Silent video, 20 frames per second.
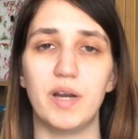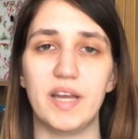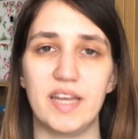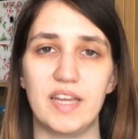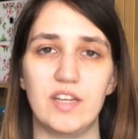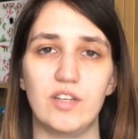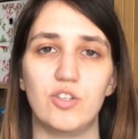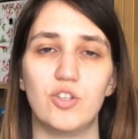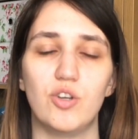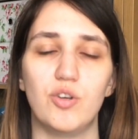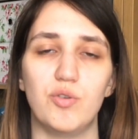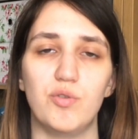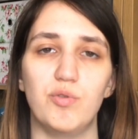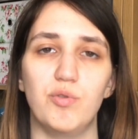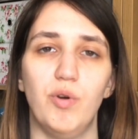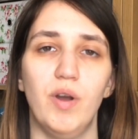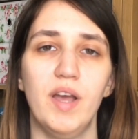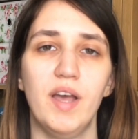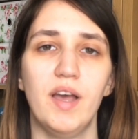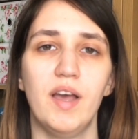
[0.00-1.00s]
way
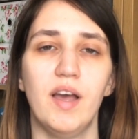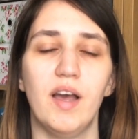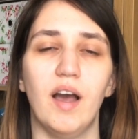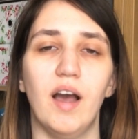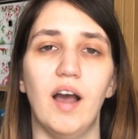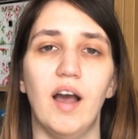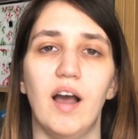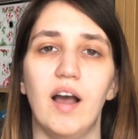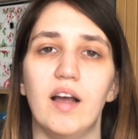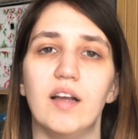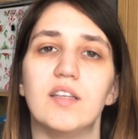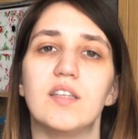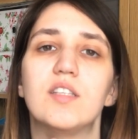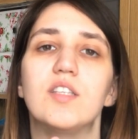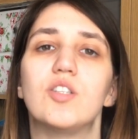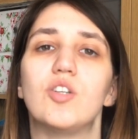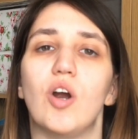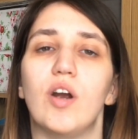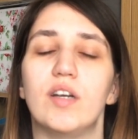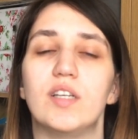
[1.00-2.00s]
to
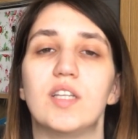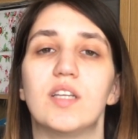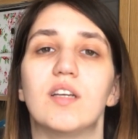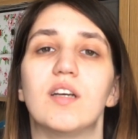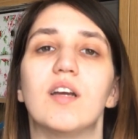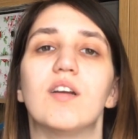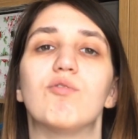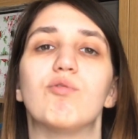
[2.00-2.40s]
start